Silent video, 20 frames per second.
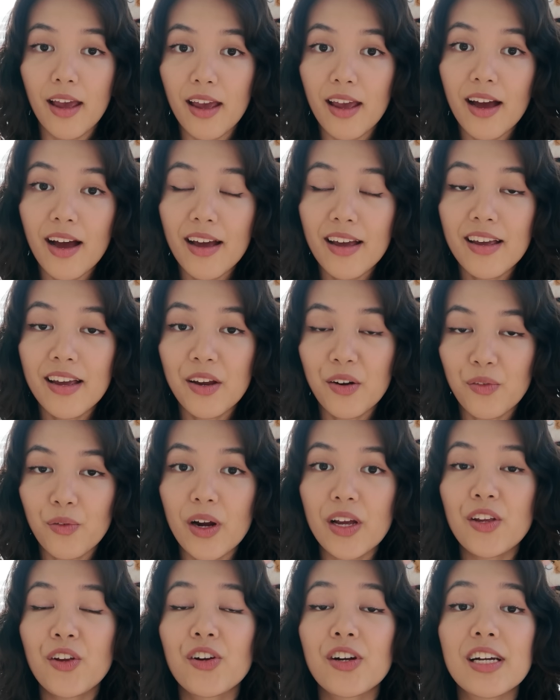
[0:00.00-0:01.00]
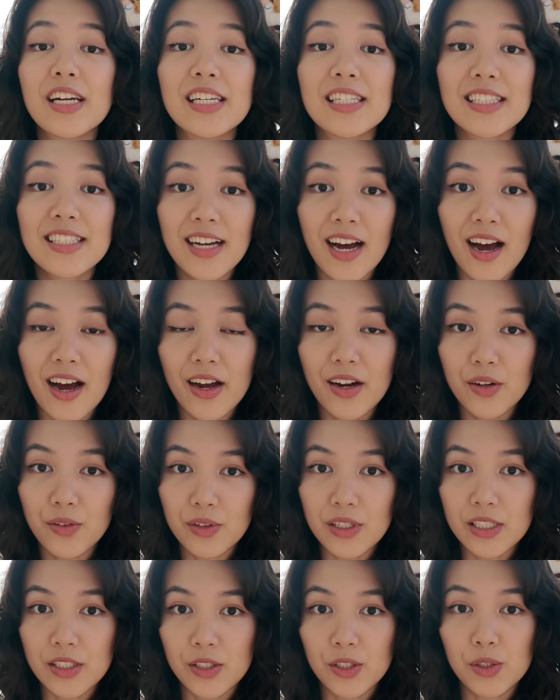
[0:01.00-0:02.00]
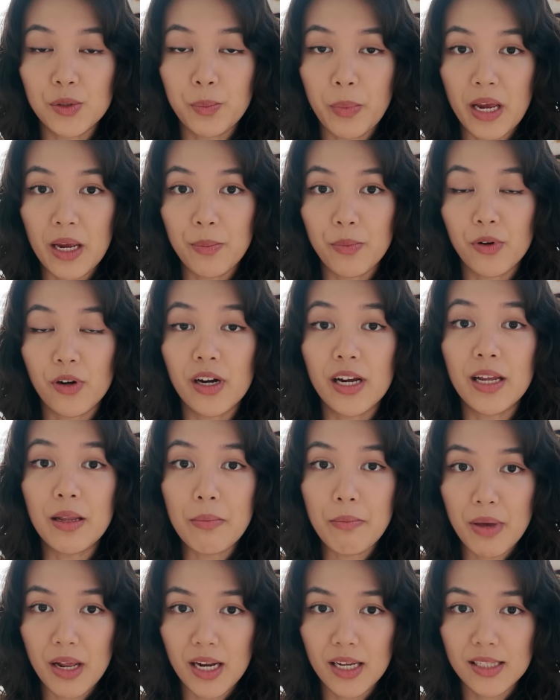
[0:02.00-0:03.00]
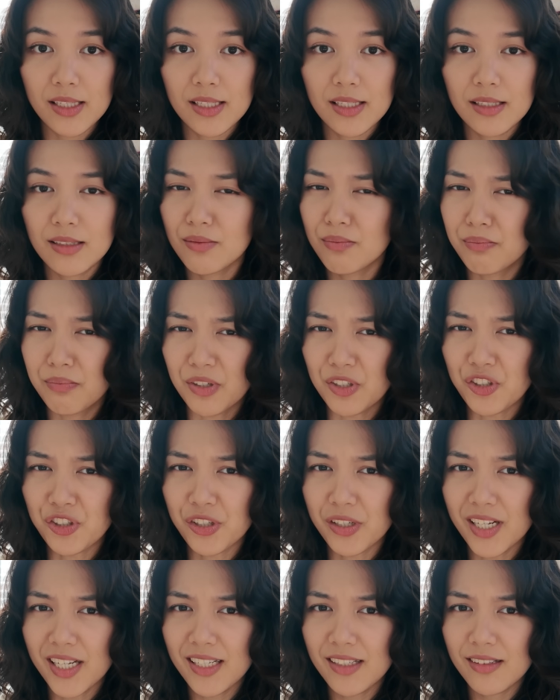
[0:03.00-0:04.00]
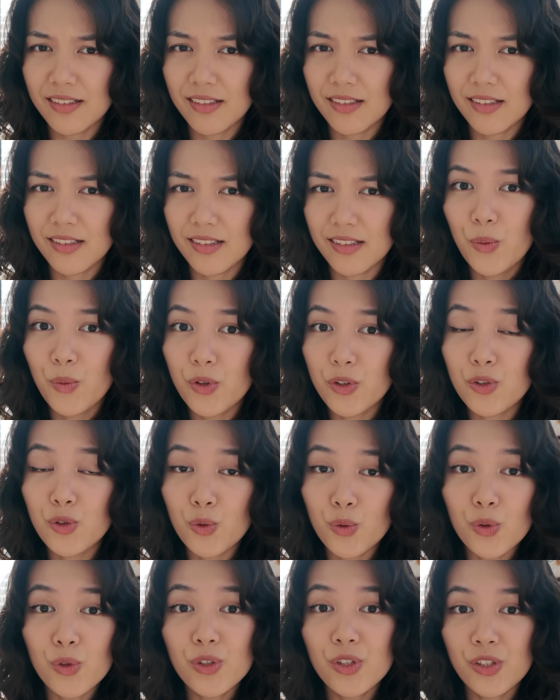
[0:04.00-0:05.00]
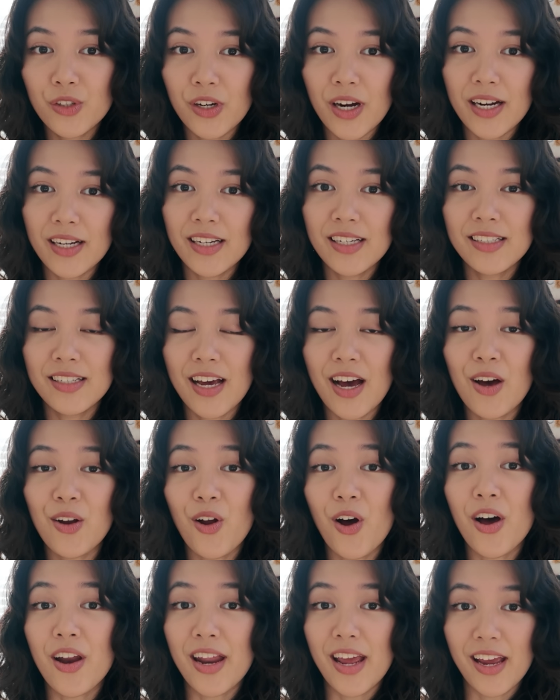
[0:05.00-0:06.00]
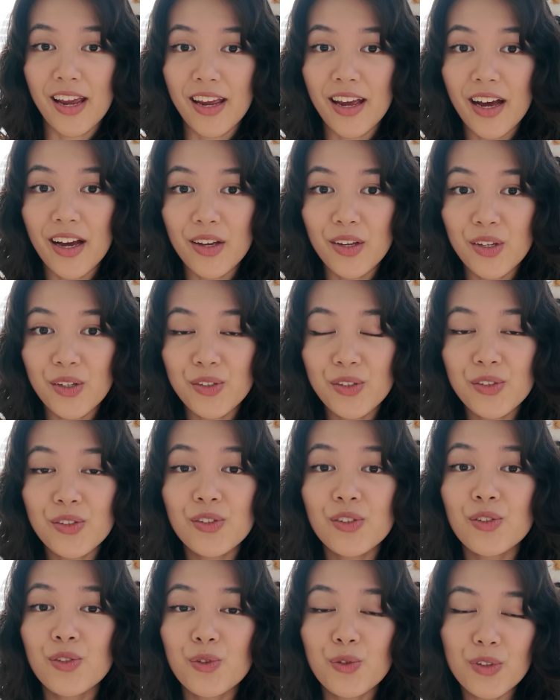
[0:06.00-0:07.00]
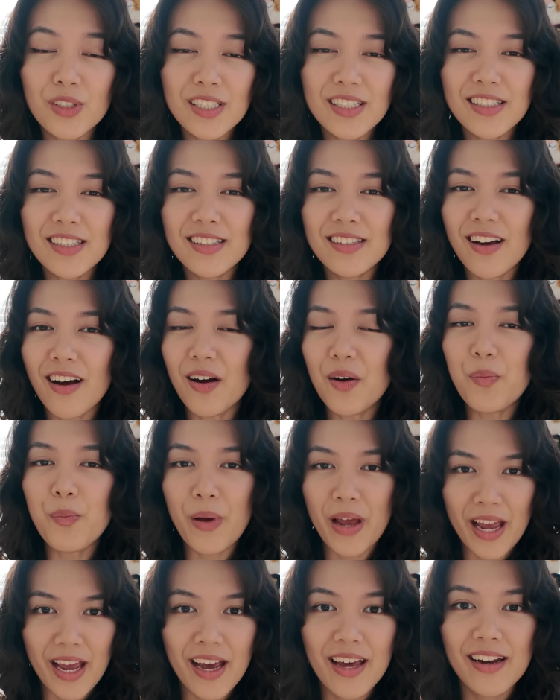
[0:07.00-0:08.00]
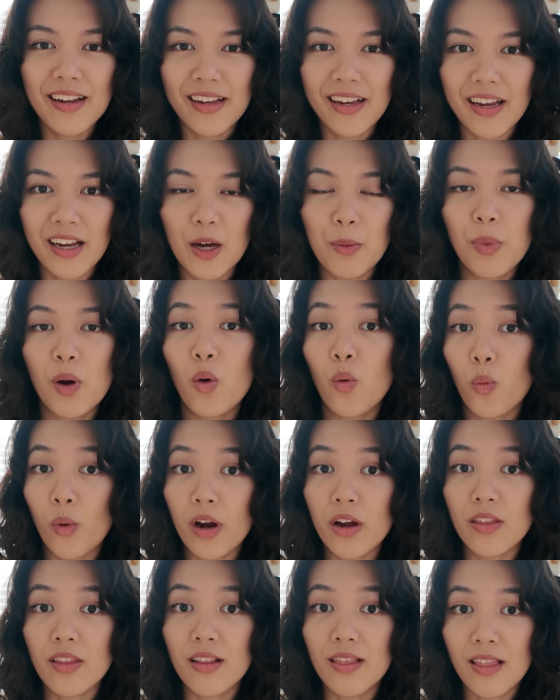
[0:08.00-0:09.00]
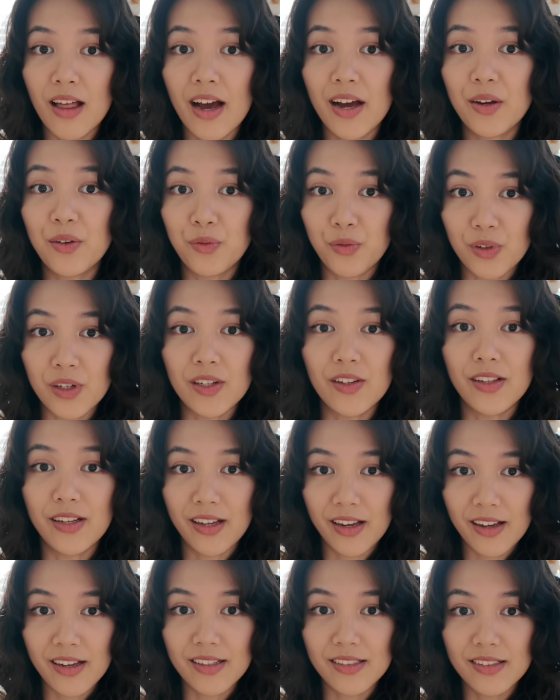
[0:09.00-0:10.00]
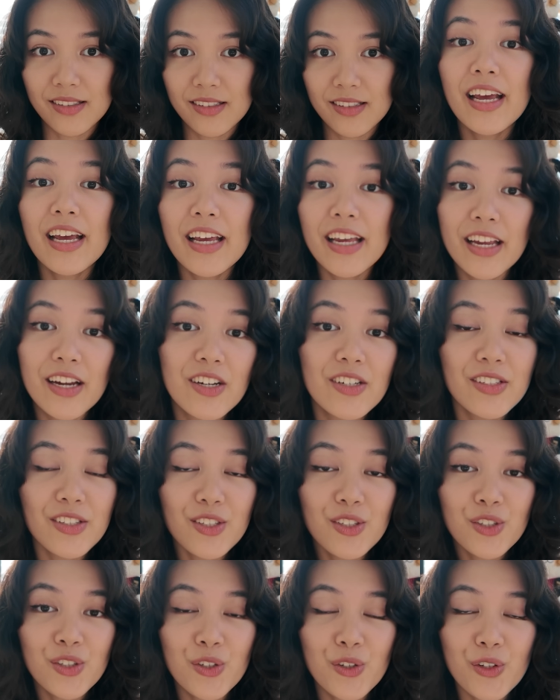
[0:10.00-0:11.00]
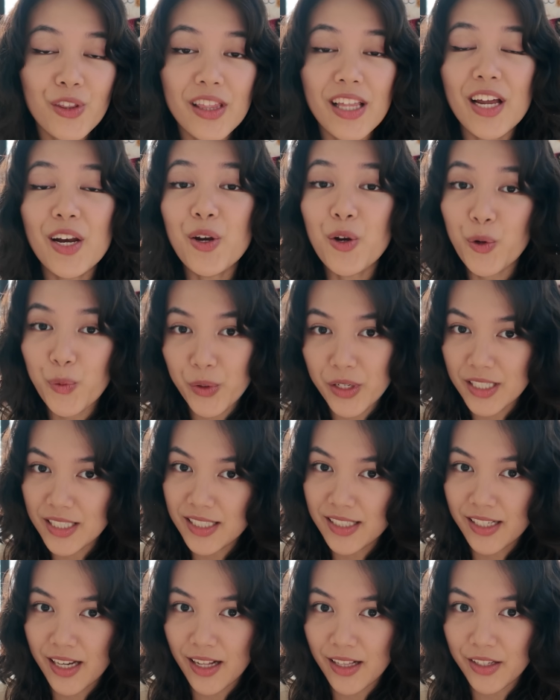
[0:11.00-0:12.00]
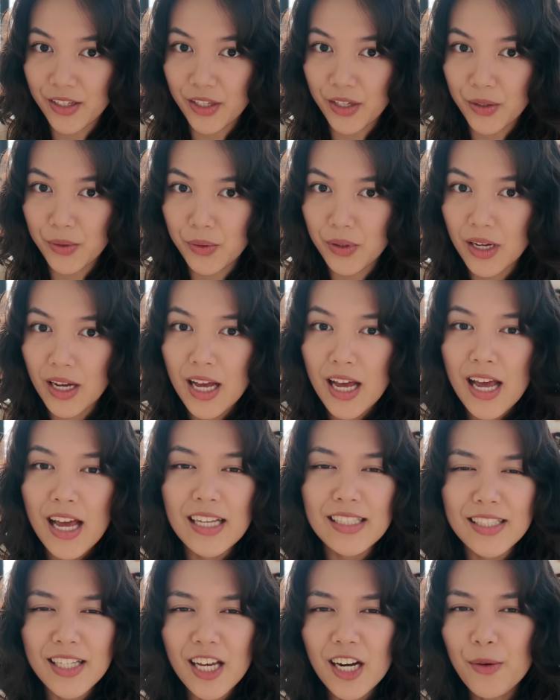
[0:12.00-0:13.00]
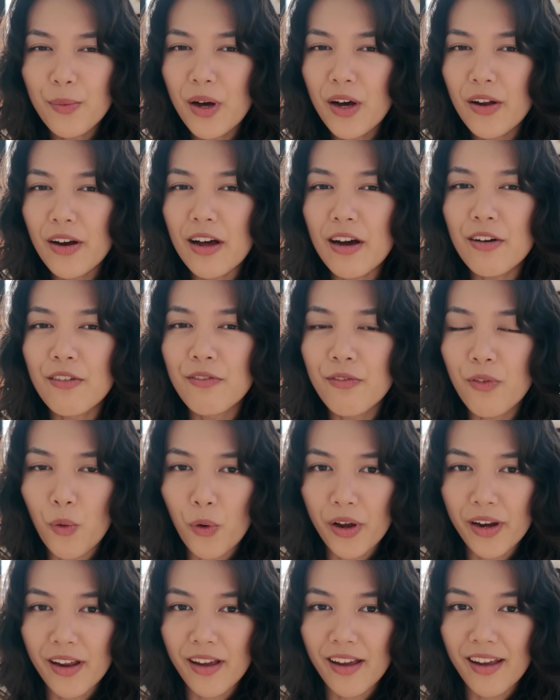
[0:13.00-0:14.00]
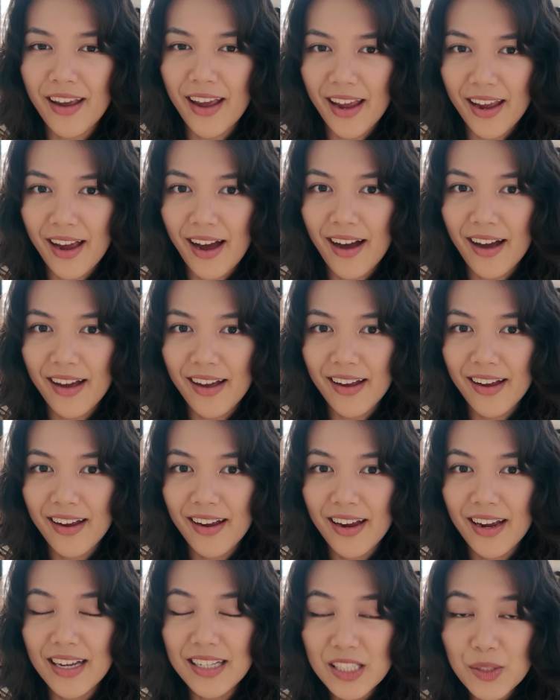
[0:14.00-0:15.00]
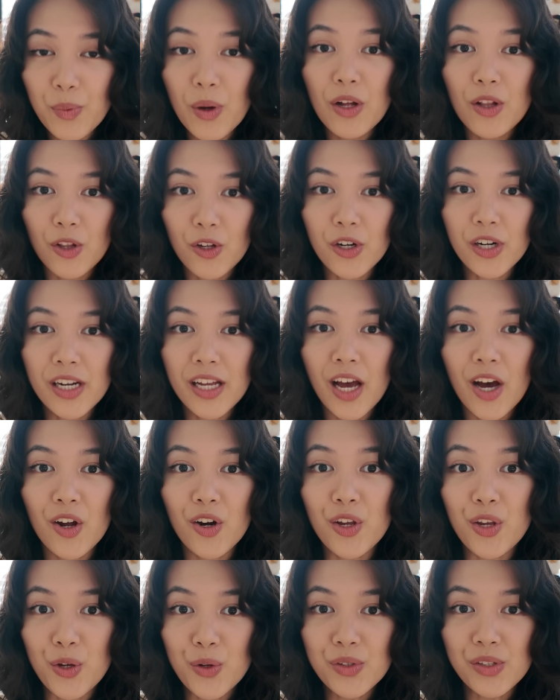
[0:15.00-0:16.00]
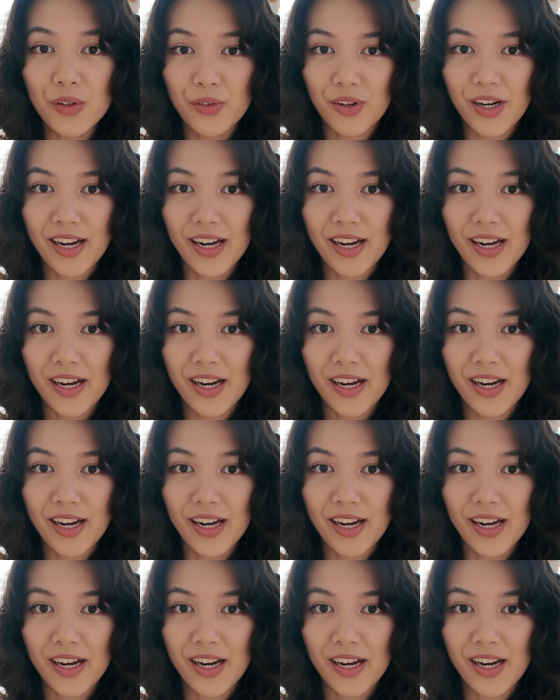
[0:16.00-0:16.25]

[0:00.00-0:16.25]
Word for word: AI can write your entire research paper in minutes, but should it? With schools cracking down on AI use, students are panicking about where the line really is. Here's the truth that nobody's telling you. It's not about avoiding AI. It's about learning how to use it